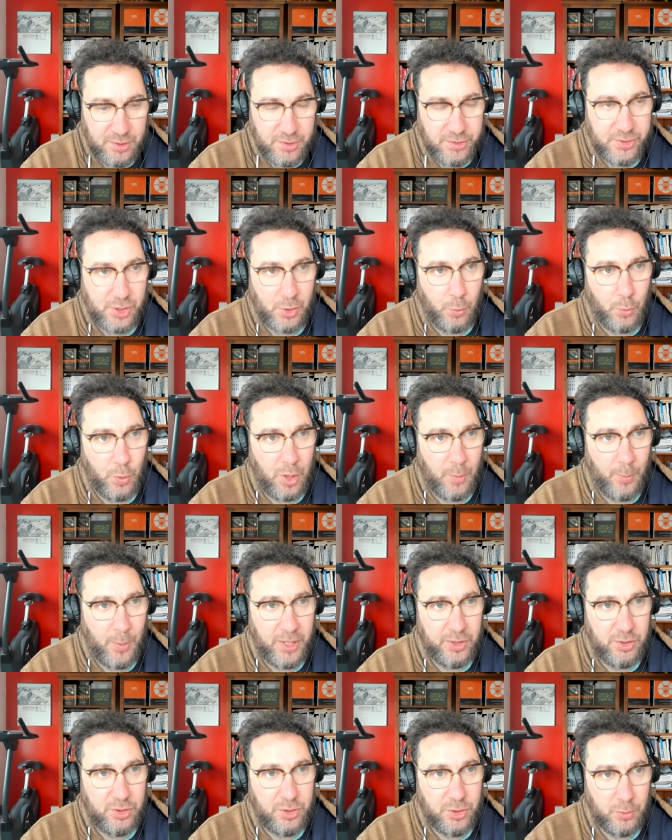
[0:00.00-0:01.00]
So what am
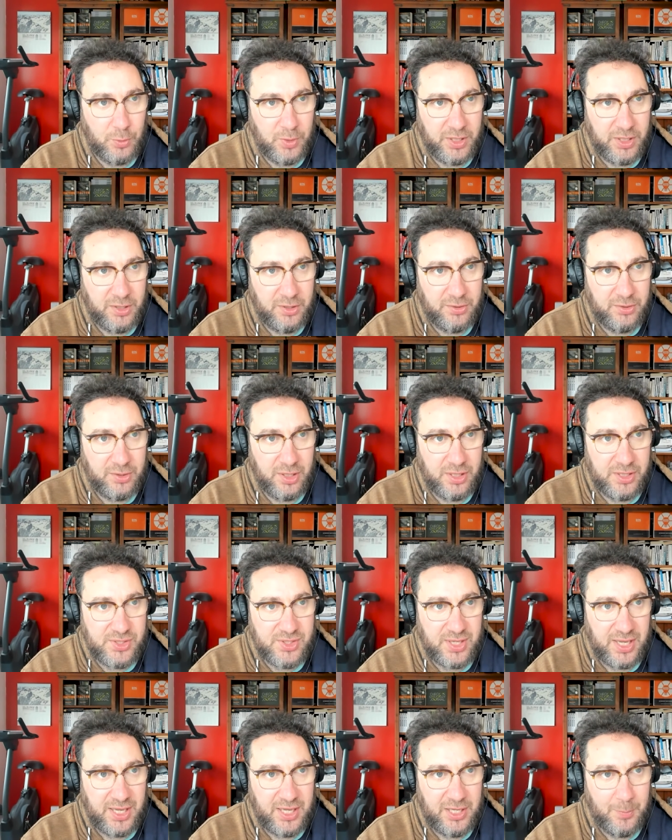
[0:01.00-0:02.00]
I doing that is
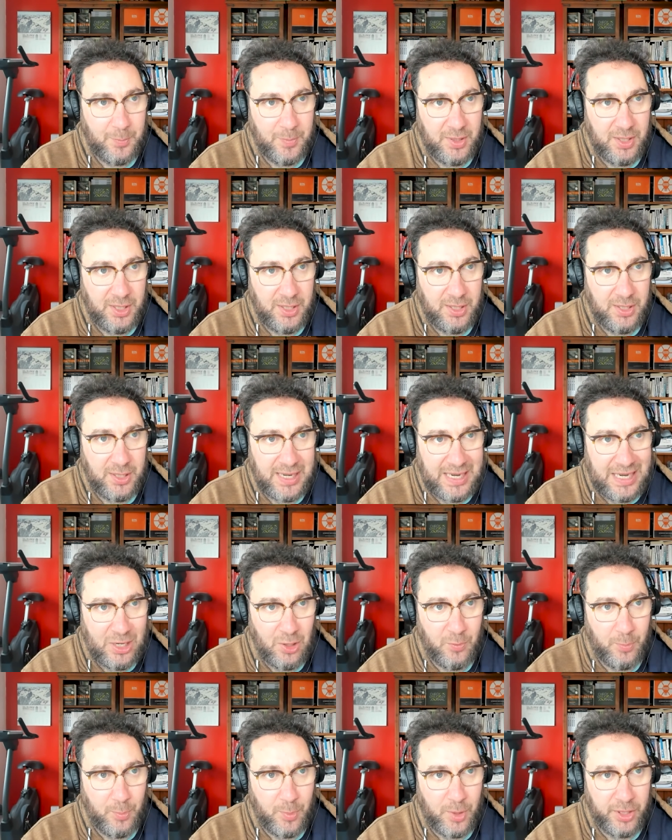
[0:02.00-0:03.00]
getting me
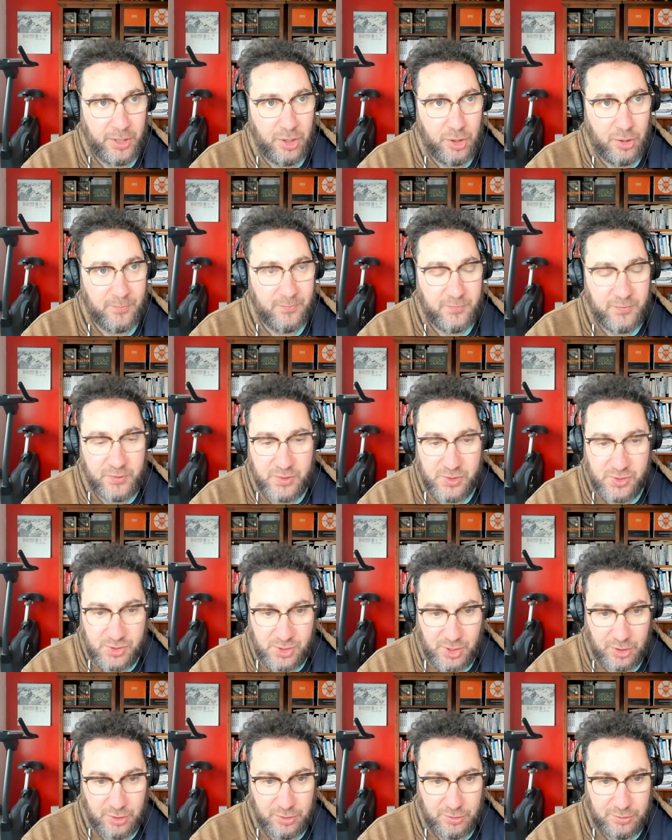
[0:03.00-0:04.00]
out of my comfort
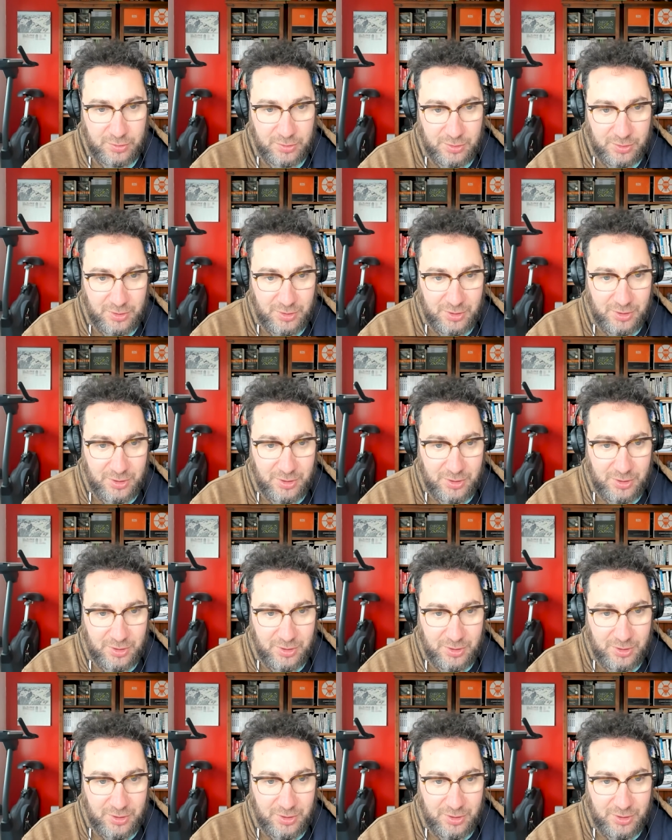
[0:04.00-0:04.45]
zone,